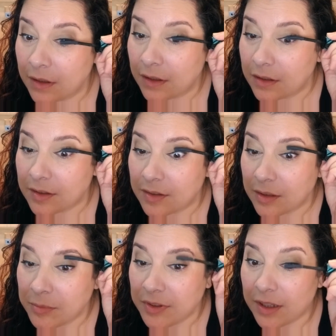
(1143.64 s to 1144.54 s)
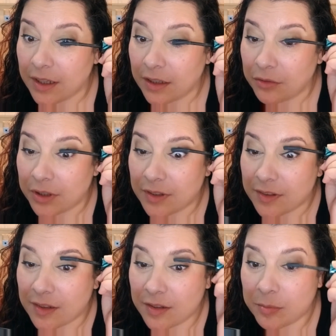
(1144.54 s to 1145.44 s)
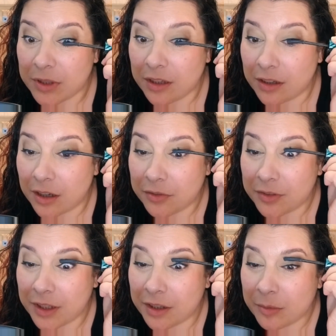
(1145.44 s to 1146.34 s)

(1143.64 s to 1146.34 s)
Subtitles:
It seems like when it says Peacock Flare,